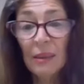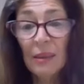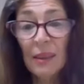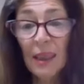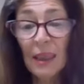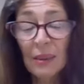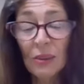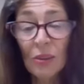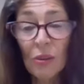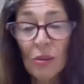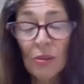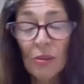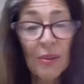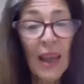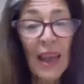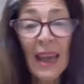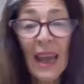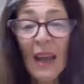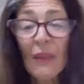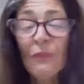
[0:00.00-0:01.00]
that
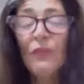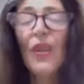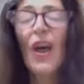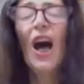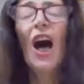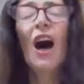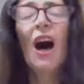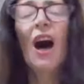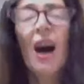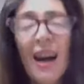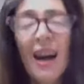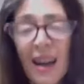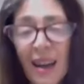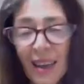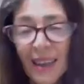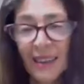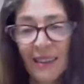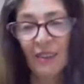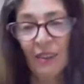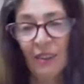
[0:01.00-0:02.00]
they have the
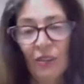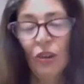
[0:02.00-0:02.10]
hide